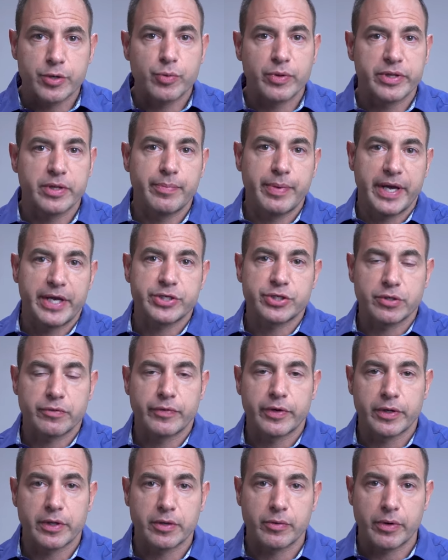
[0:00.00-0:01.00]
what the patient
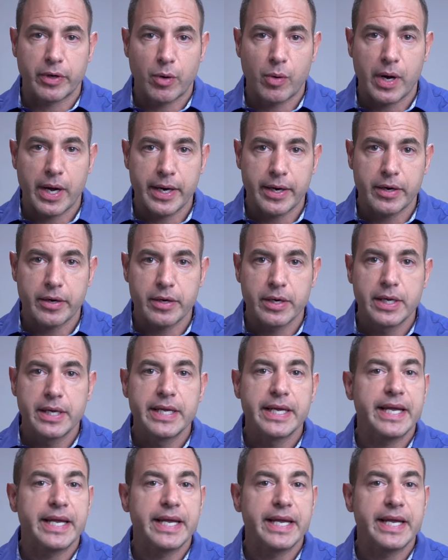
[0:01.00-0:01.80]
really required,